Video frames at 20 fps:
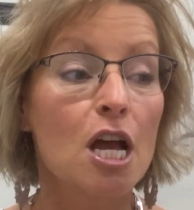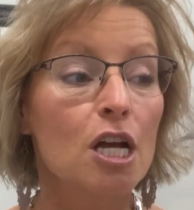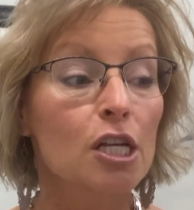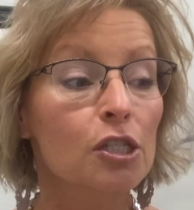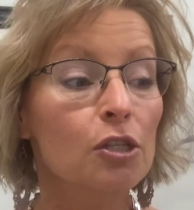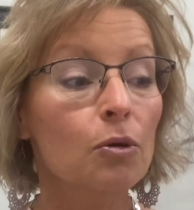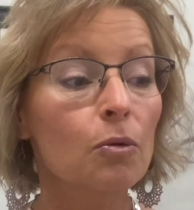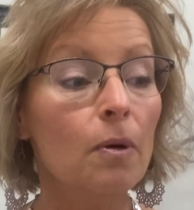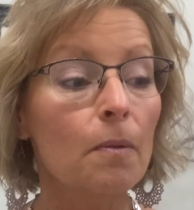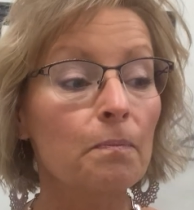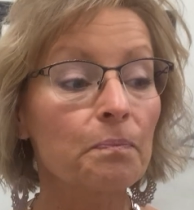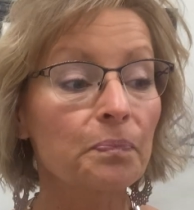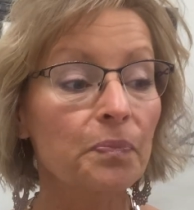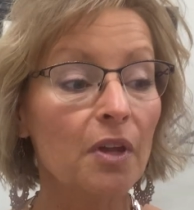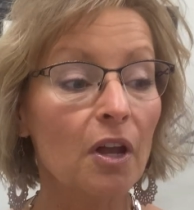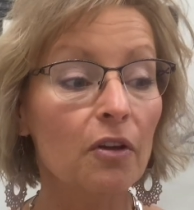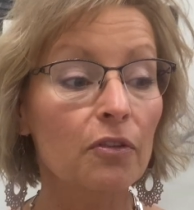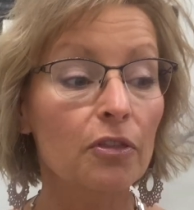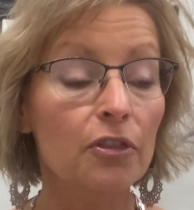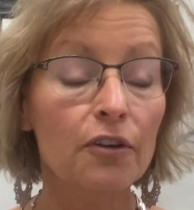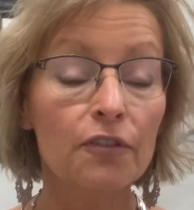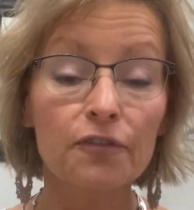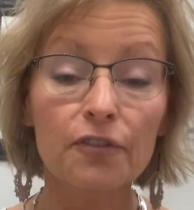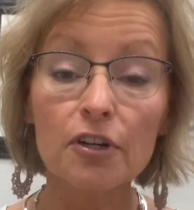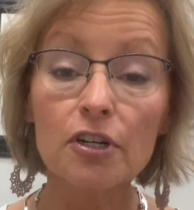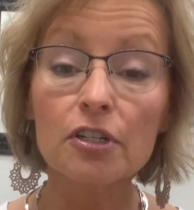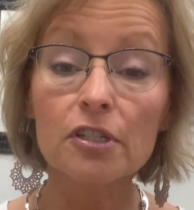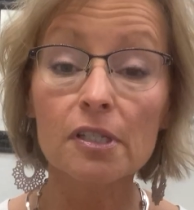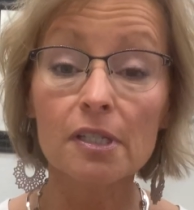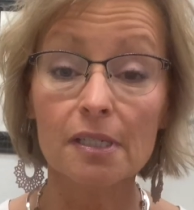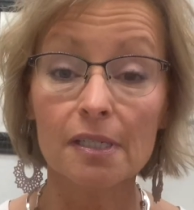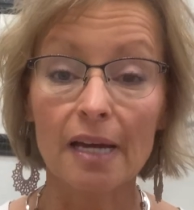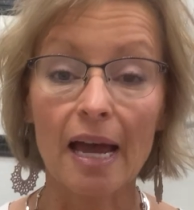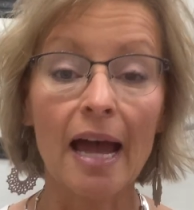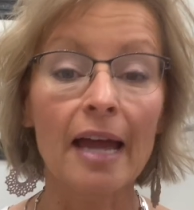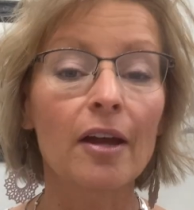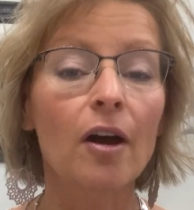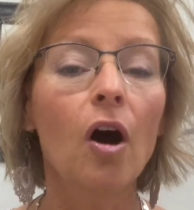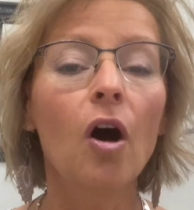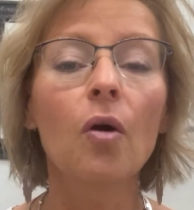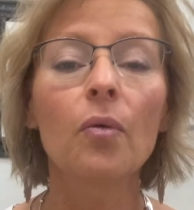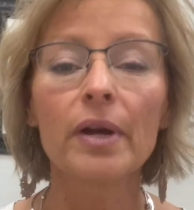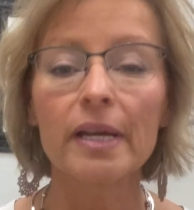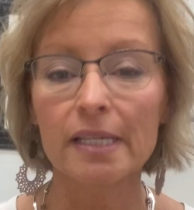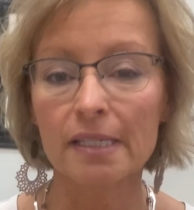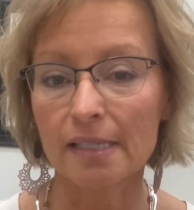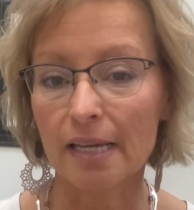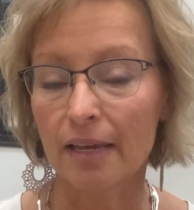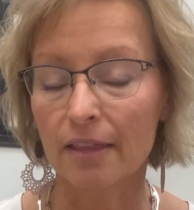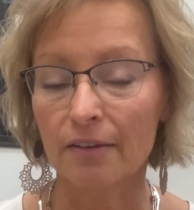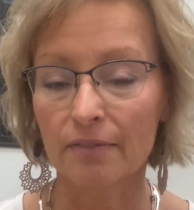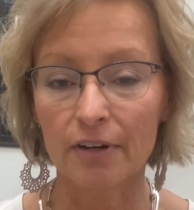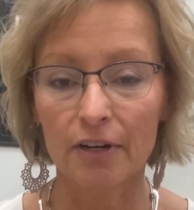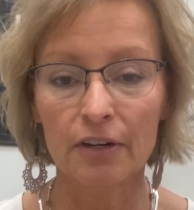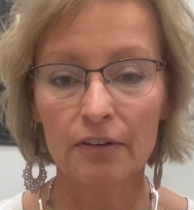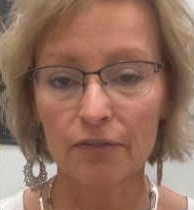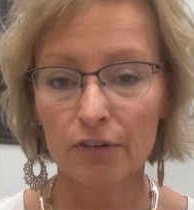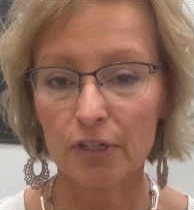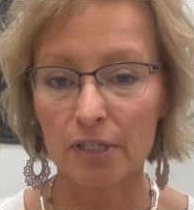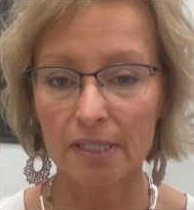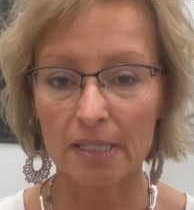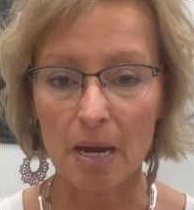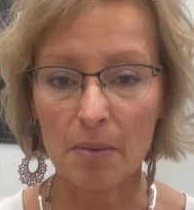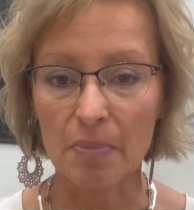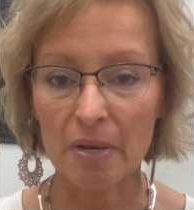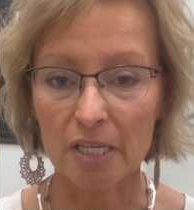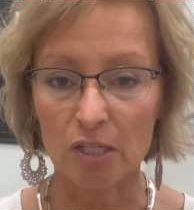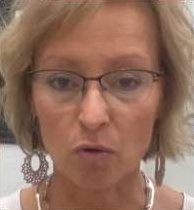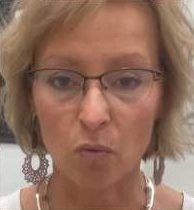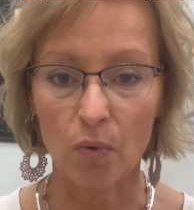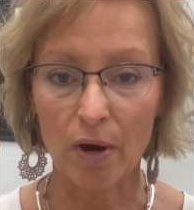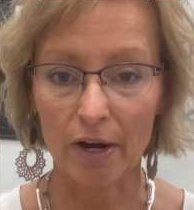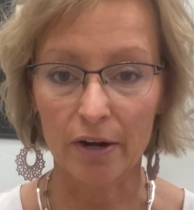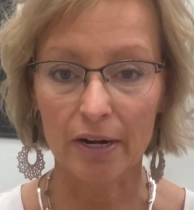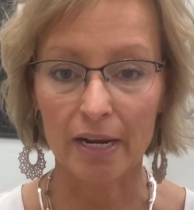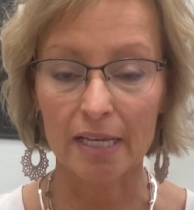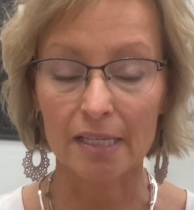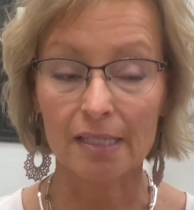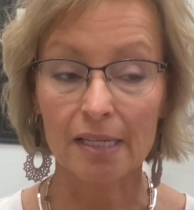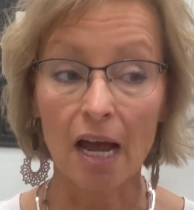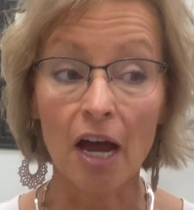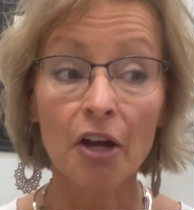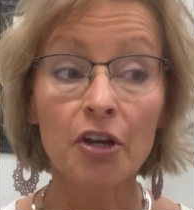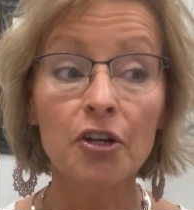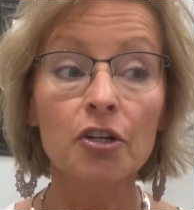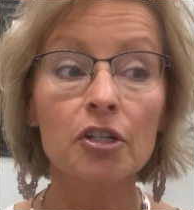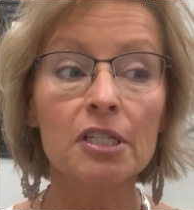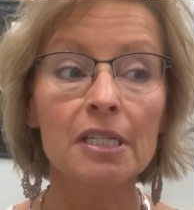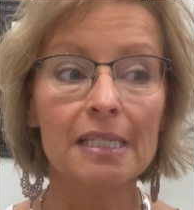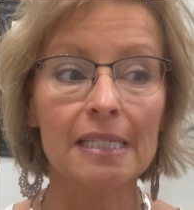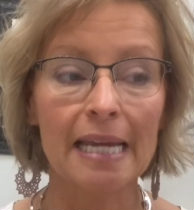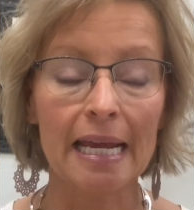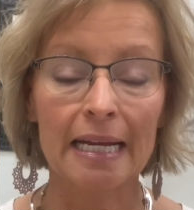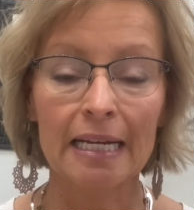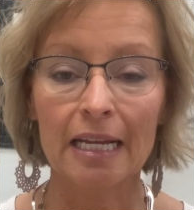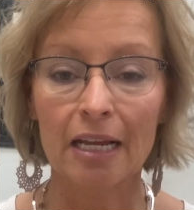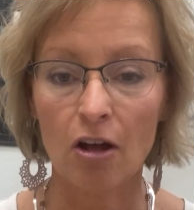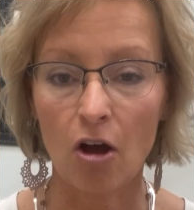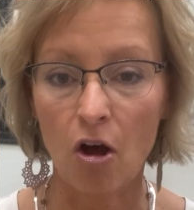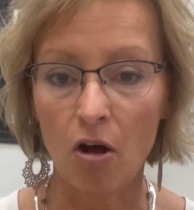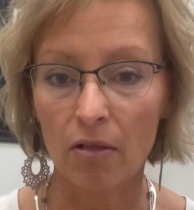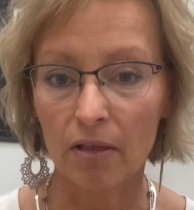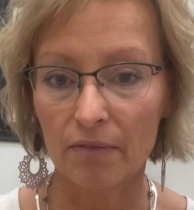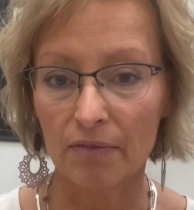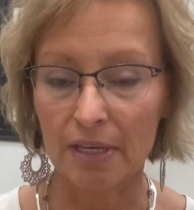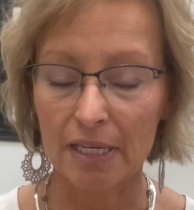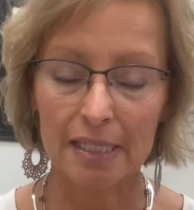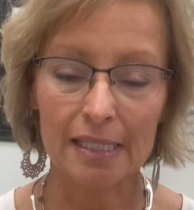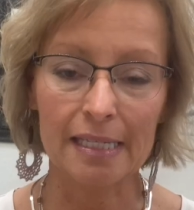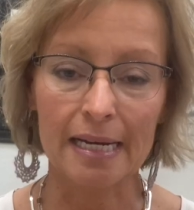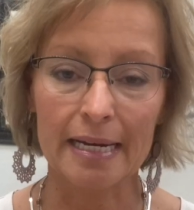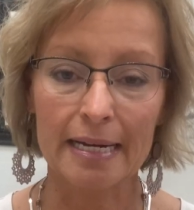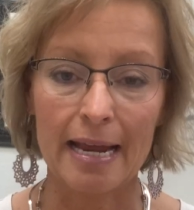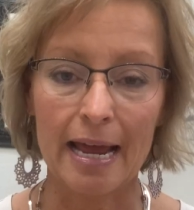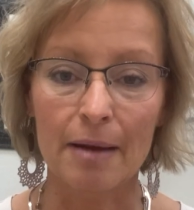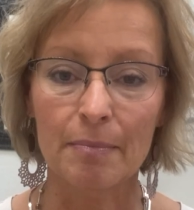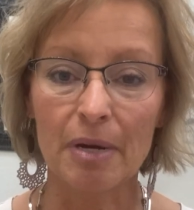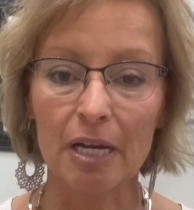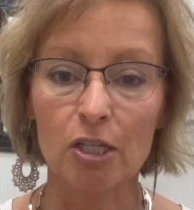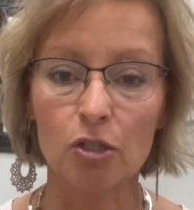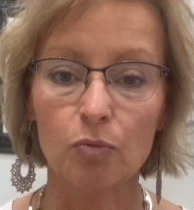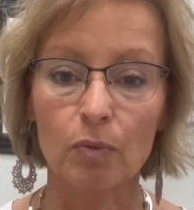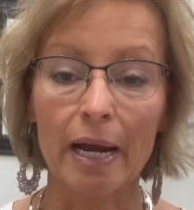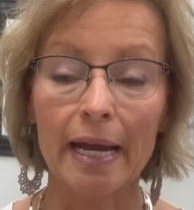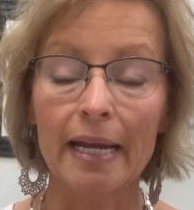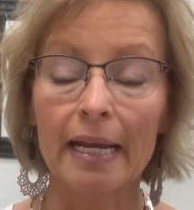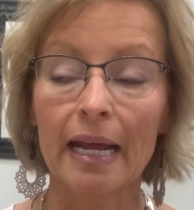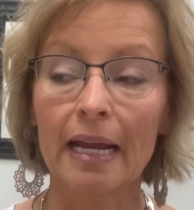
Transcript: So I always say the very first step is awareness, understanding all of these dynamics, right?